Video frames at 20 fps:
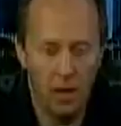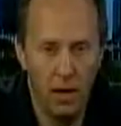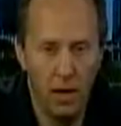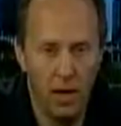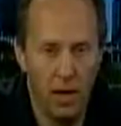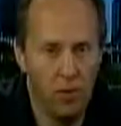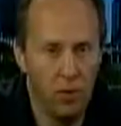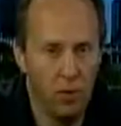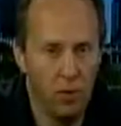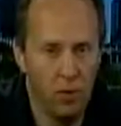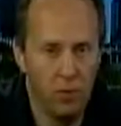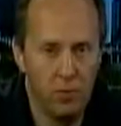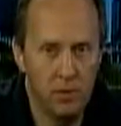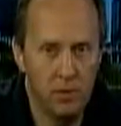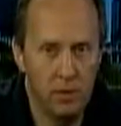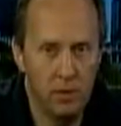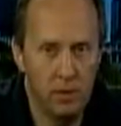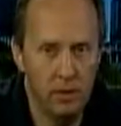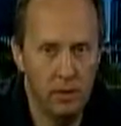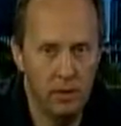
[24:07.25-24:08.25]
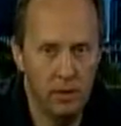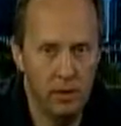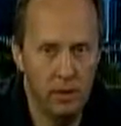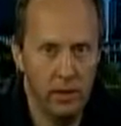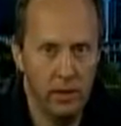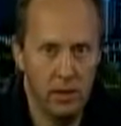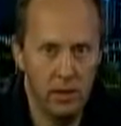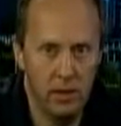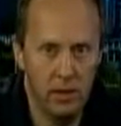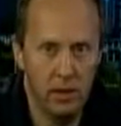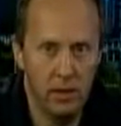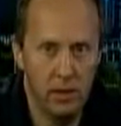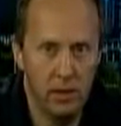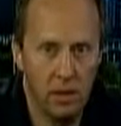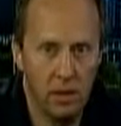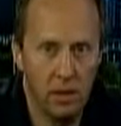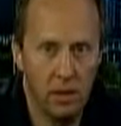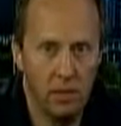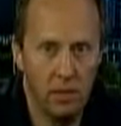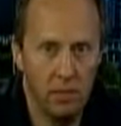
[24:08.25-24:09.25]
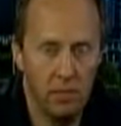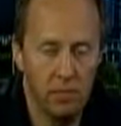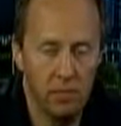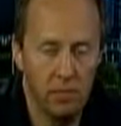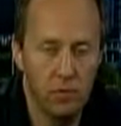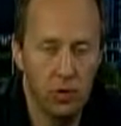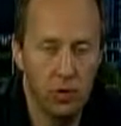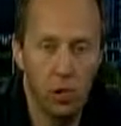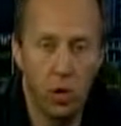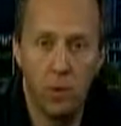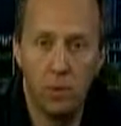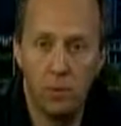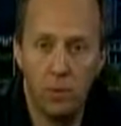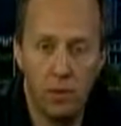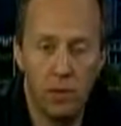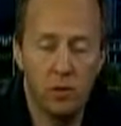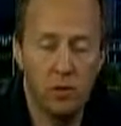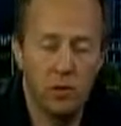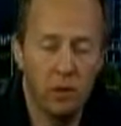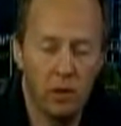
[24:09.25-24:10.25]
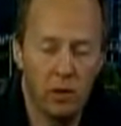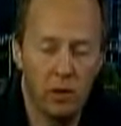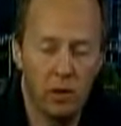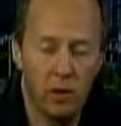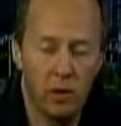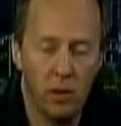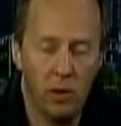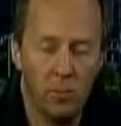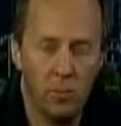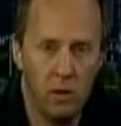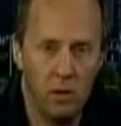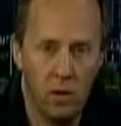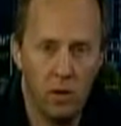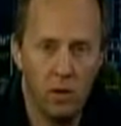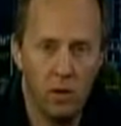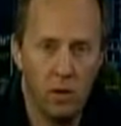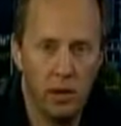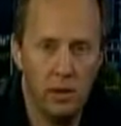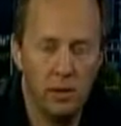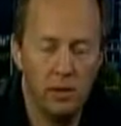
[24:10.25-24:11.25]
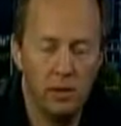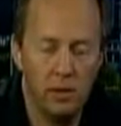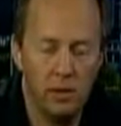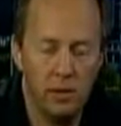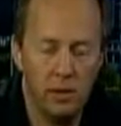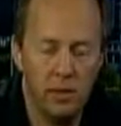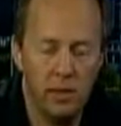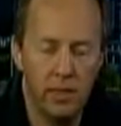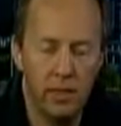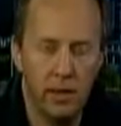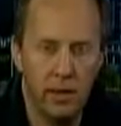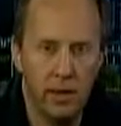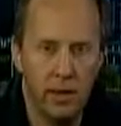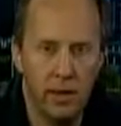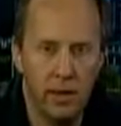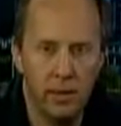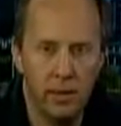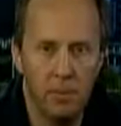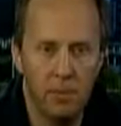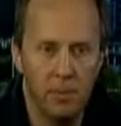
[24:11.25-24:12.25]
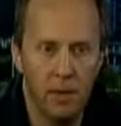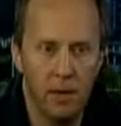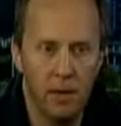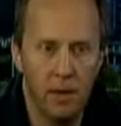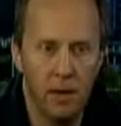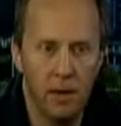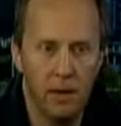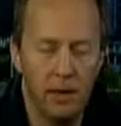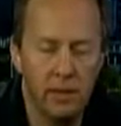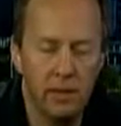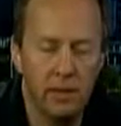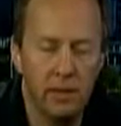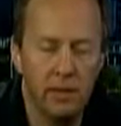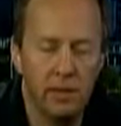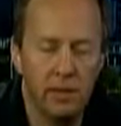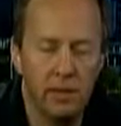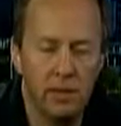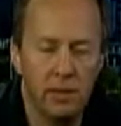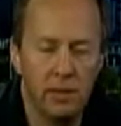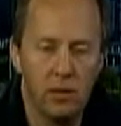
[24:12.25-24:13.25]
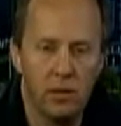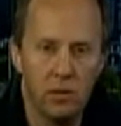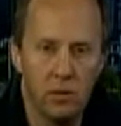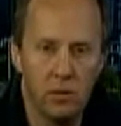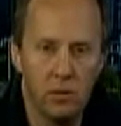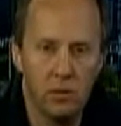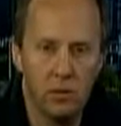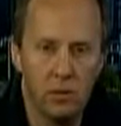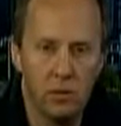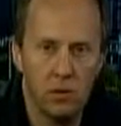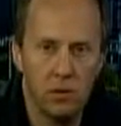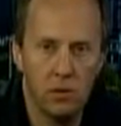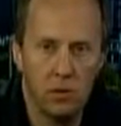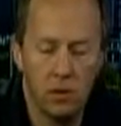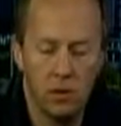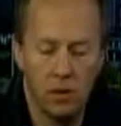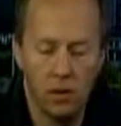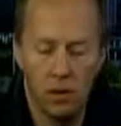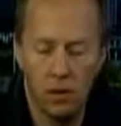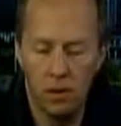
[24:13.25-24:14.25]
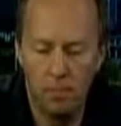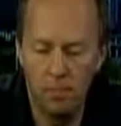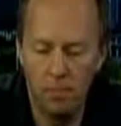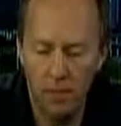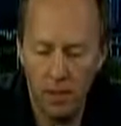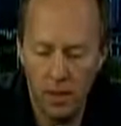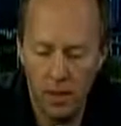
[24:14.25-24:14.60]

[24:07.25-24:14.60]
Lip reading: have a website. It's jondipietro.com, jondipietro.com.